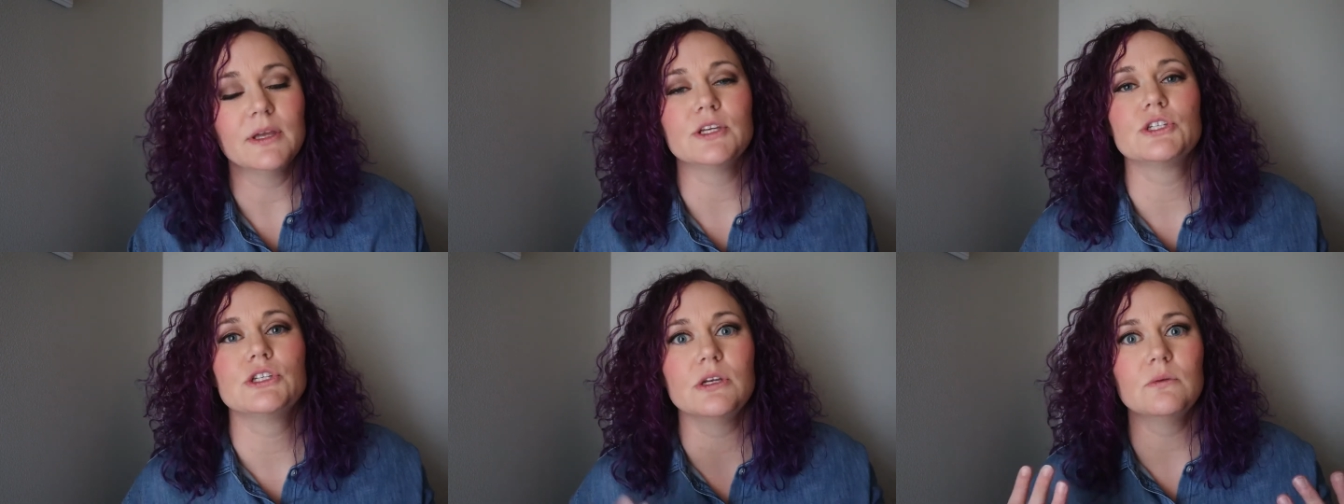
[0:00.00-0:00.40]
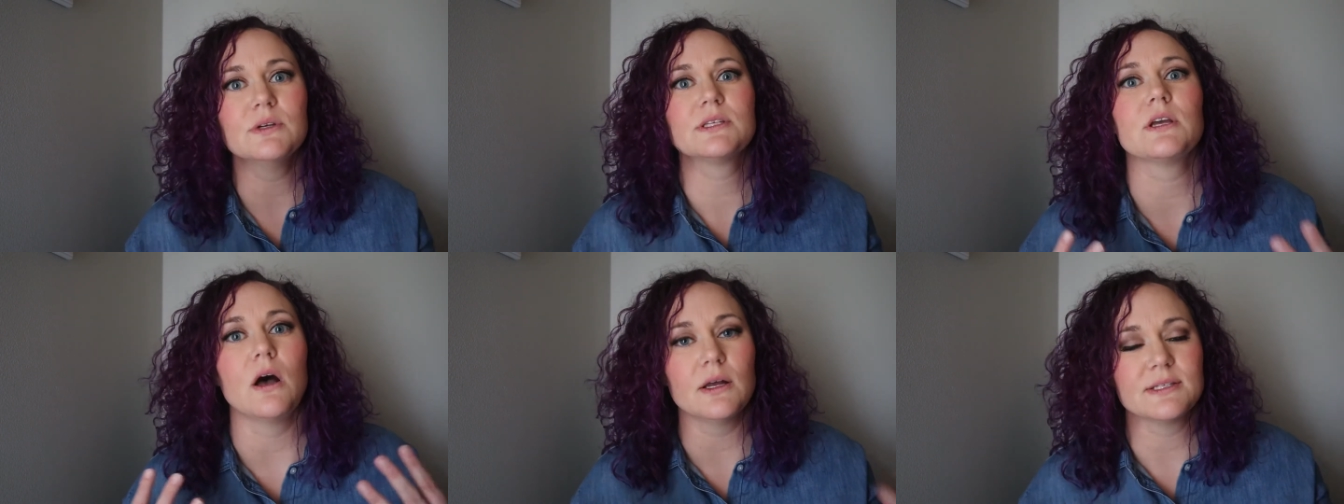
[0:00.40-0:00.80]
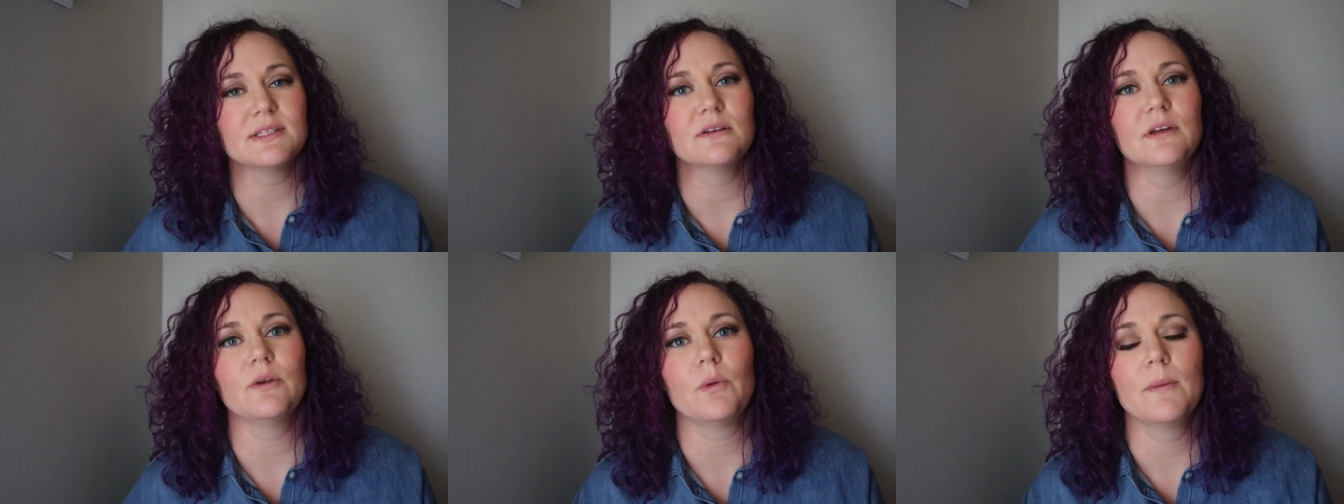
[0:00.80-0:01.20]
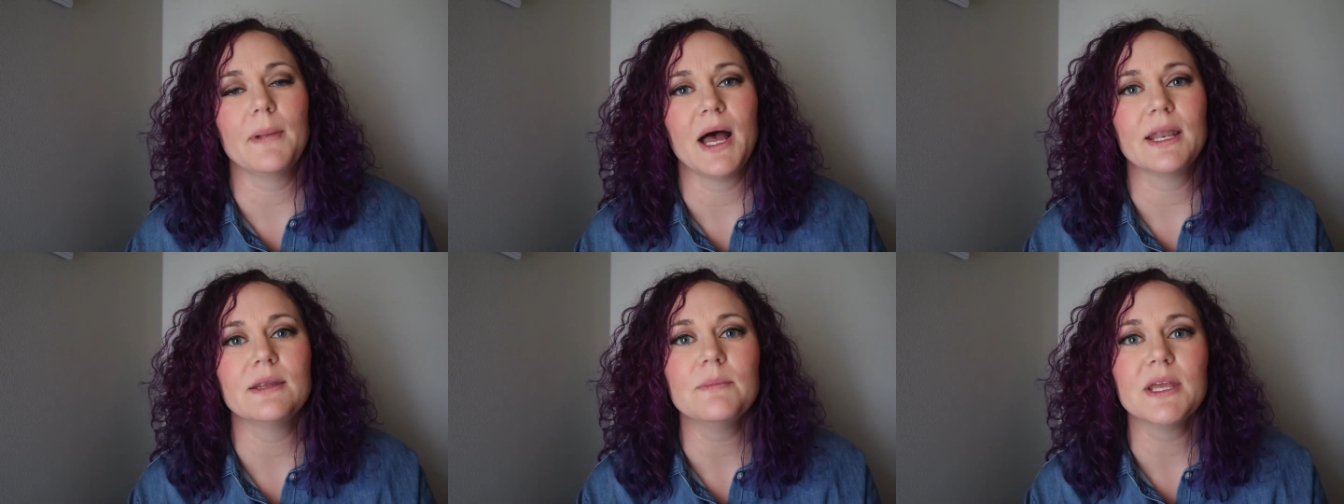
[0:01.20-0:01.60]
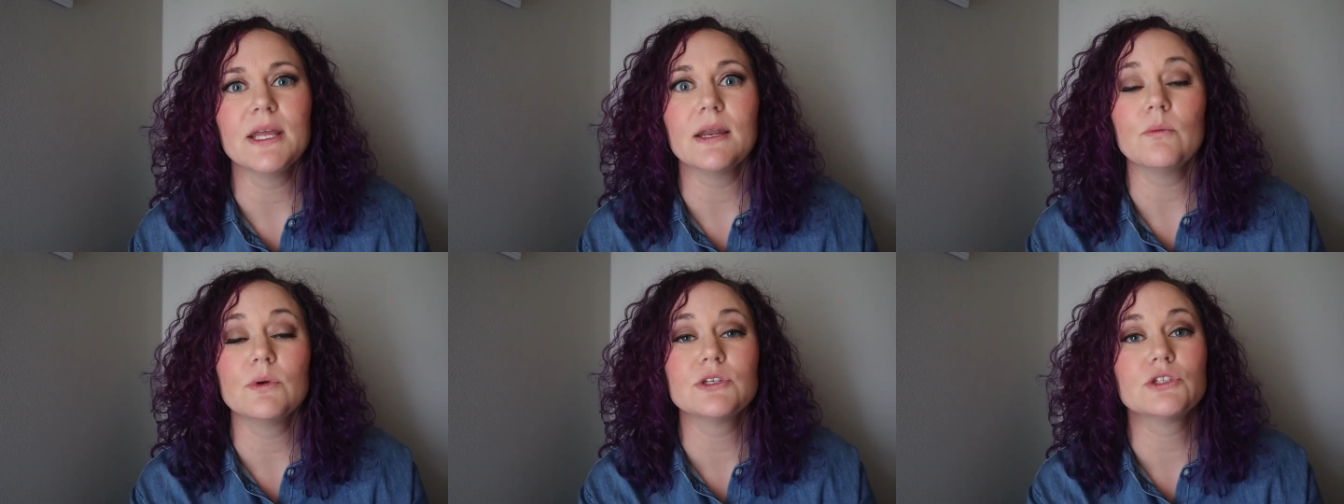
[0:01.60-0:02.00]
Like, she was constantly reminding me,
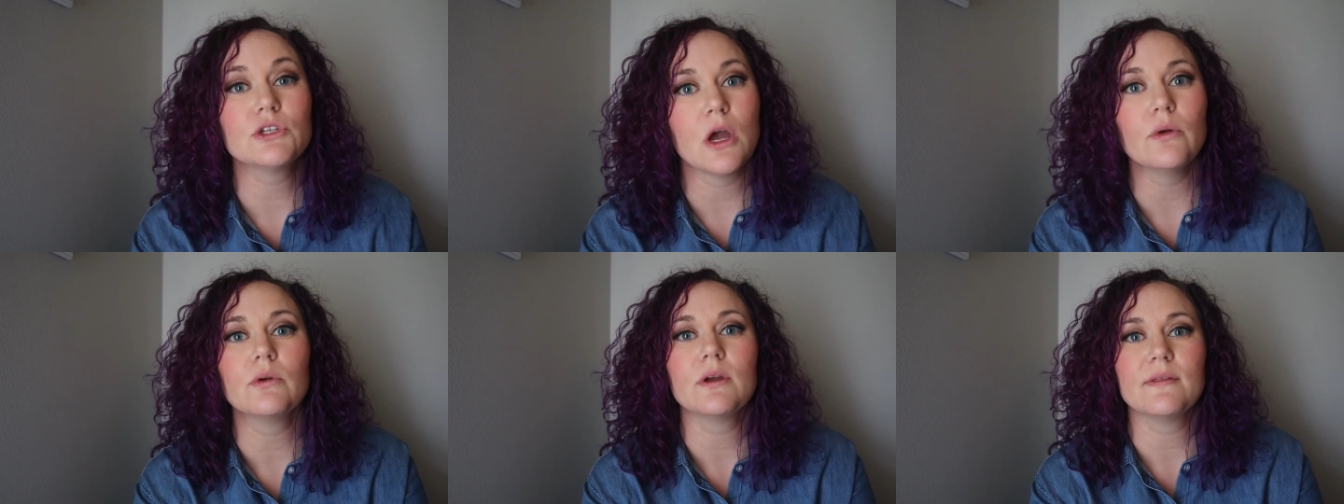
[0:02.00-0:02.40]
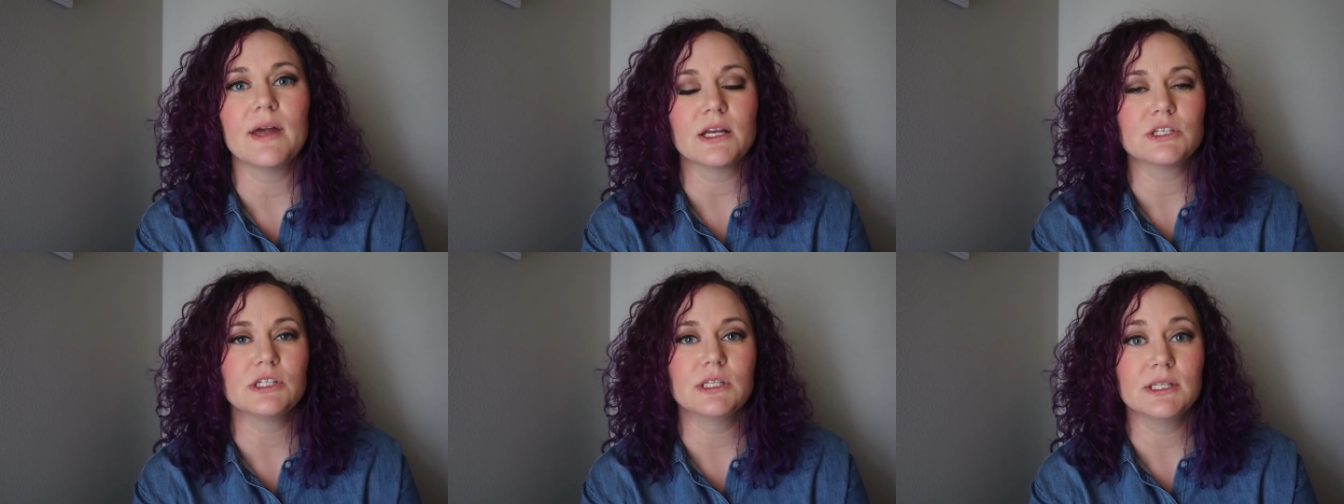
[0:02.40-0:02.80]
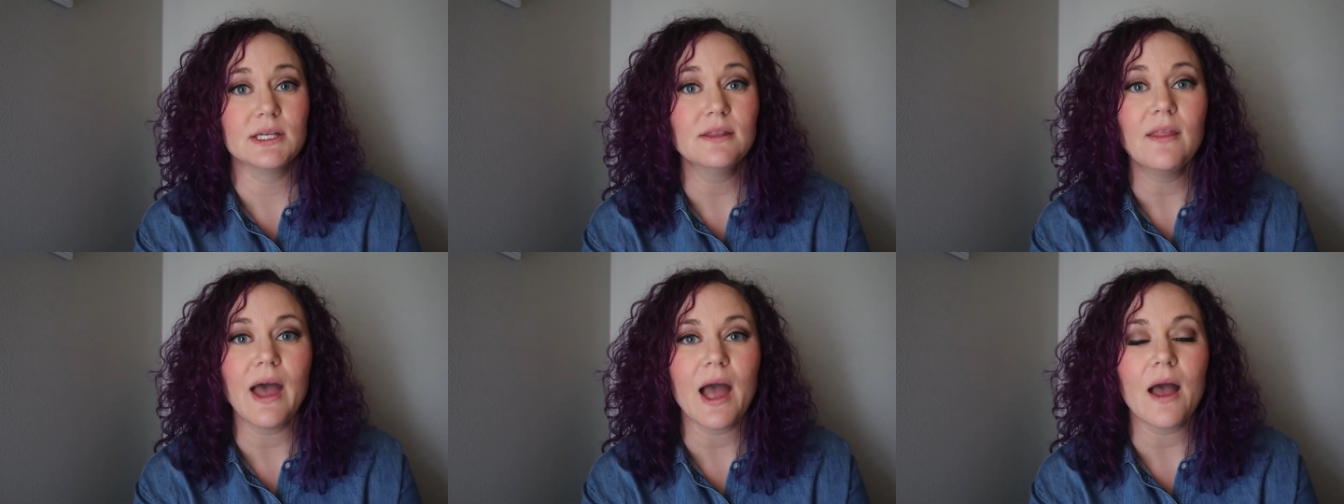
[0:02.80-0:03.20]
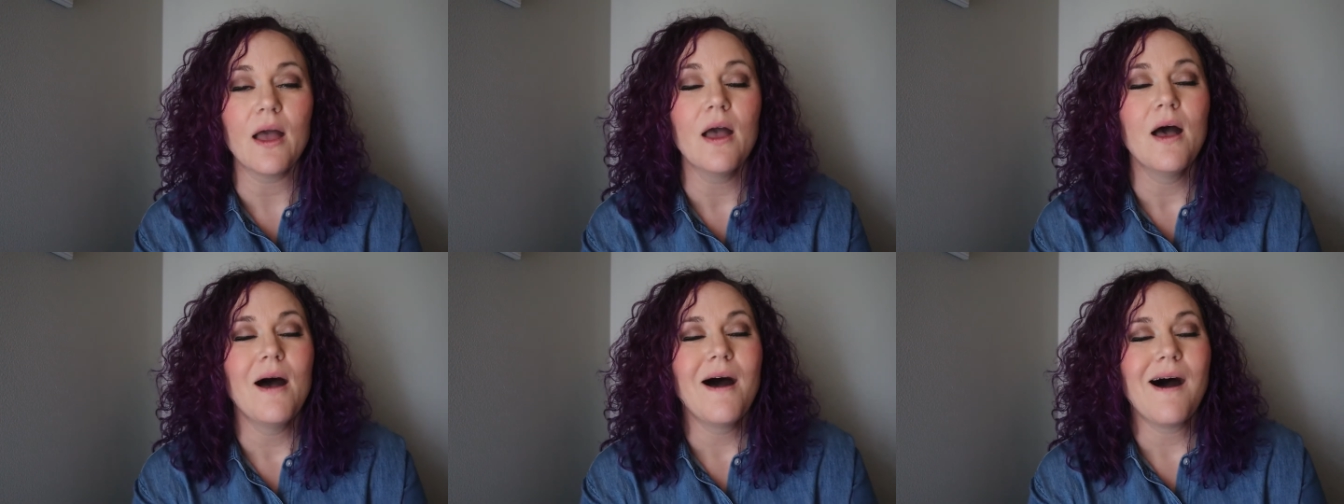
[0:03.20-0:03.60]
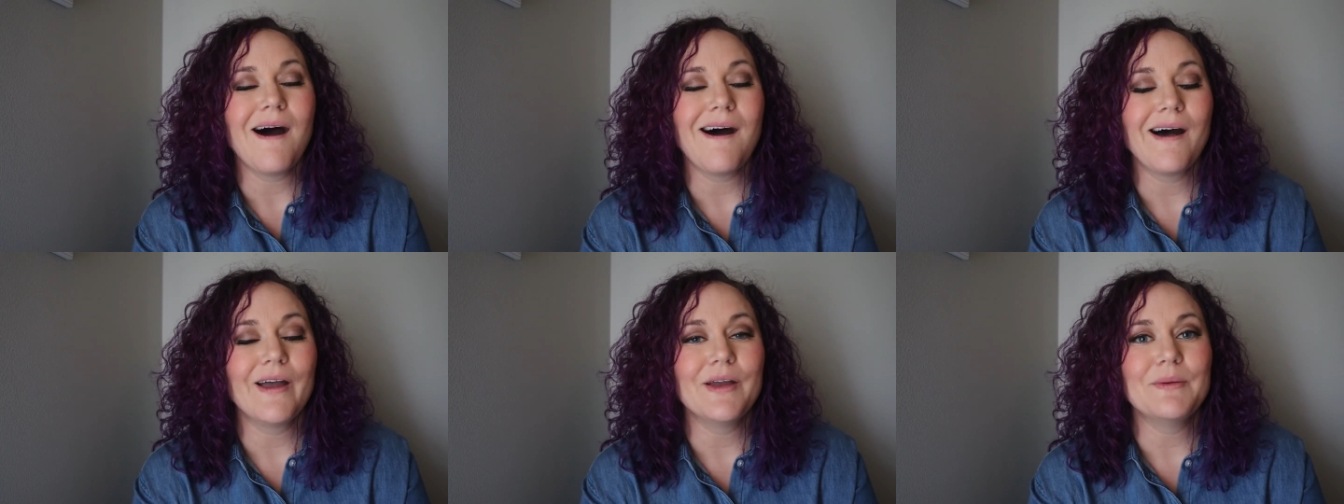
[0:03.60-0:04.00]
and it was so good that she did
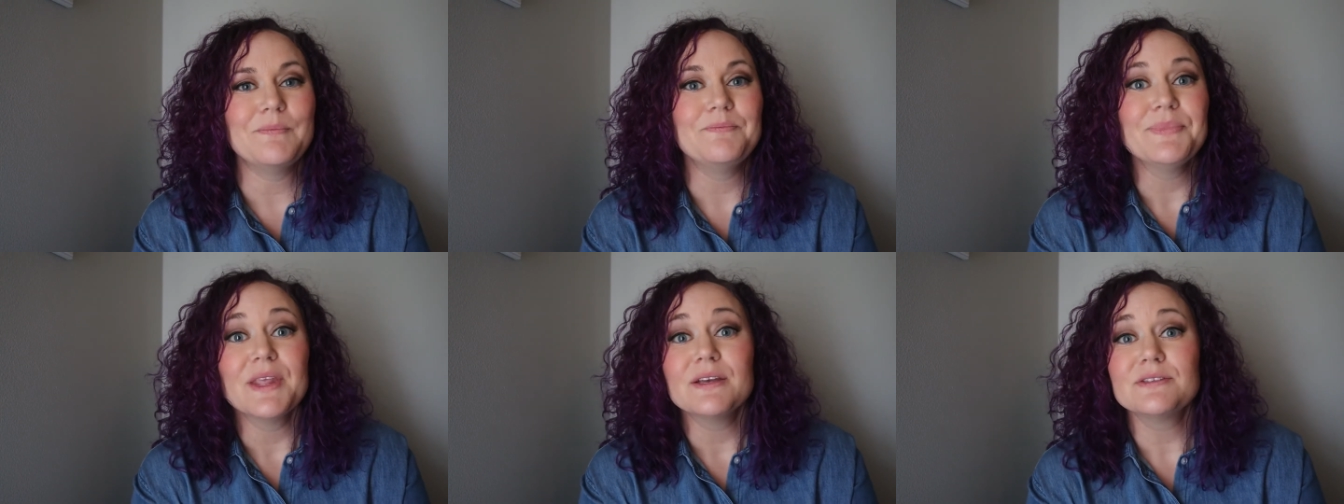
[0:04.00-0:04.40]
that.